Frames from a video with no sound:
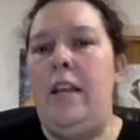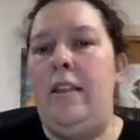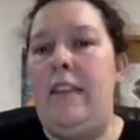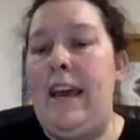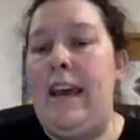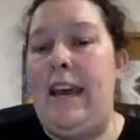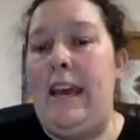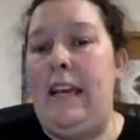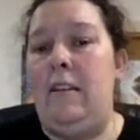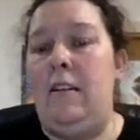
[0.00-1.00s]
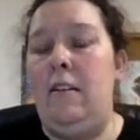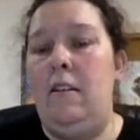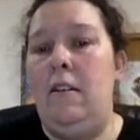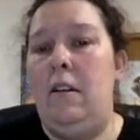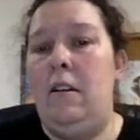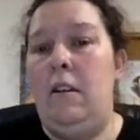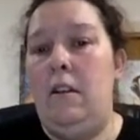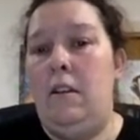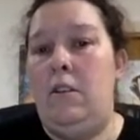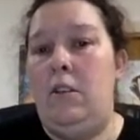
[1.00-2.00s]
Then
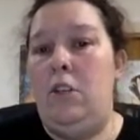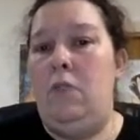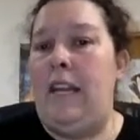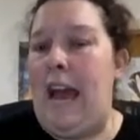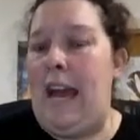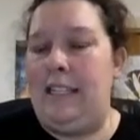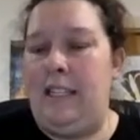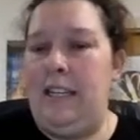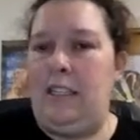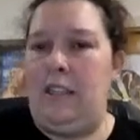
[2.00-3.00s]
you can add to this.